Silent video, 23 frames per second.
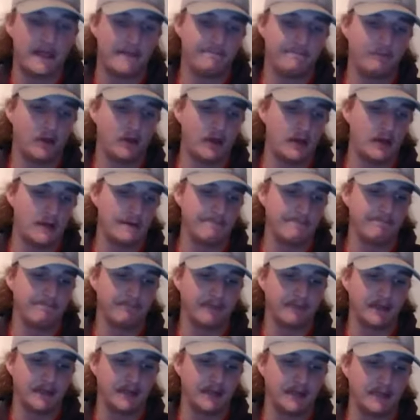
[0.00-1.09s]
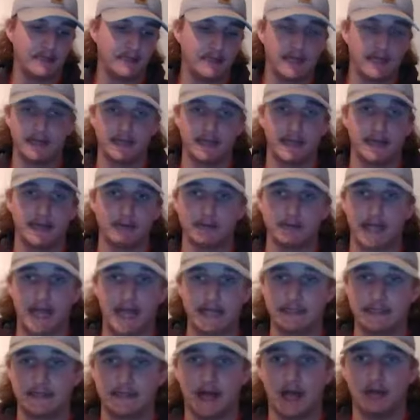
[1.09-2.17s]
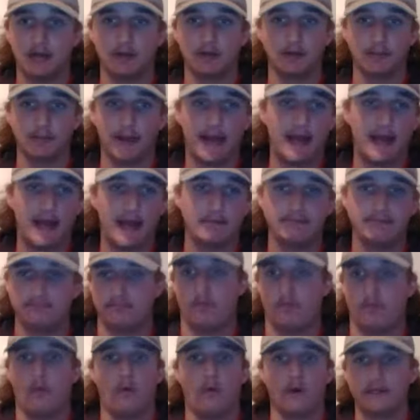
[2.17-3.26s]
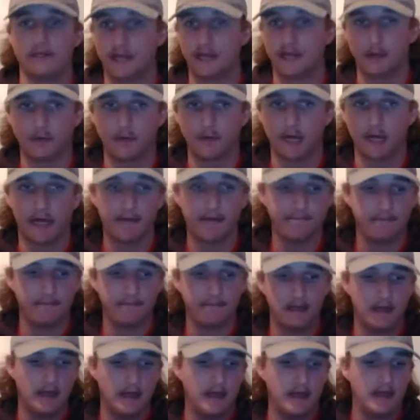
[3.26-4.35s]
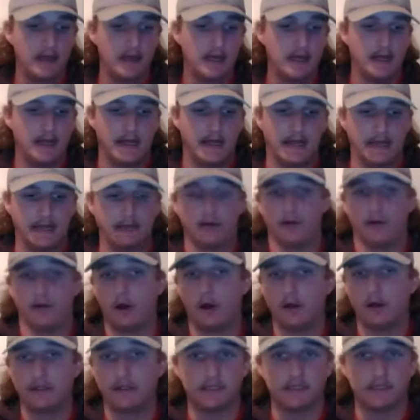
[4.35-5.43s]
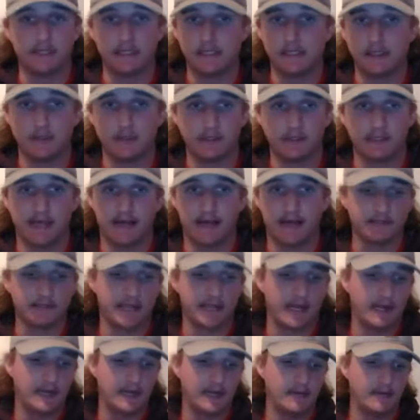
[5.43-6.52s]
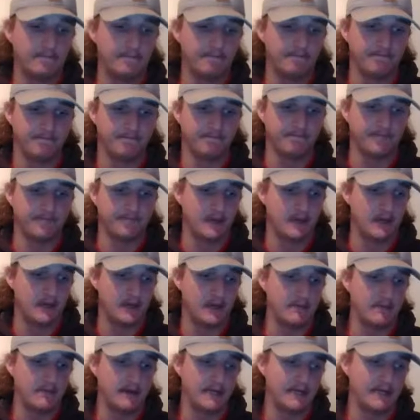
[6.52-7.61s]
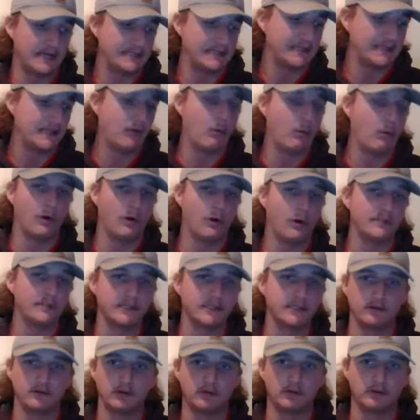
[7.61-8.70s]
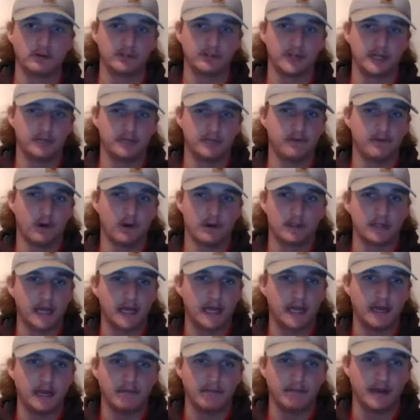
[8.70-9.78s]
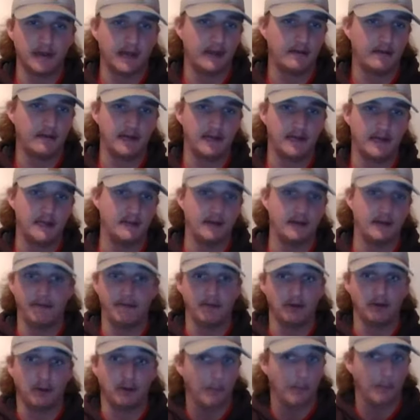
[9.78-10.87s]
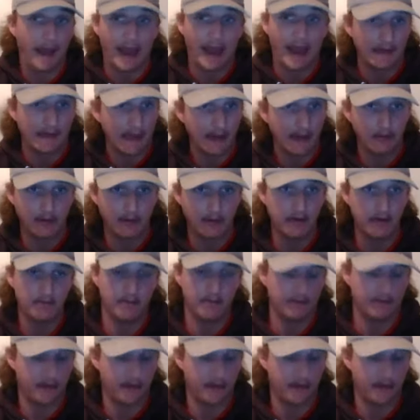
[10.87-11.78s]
Jaden Daniels has not looked bad one single time. In their losses, he still looks outstanding. I say the worst he's looked was against Florida State, and he didn't even look bad that week.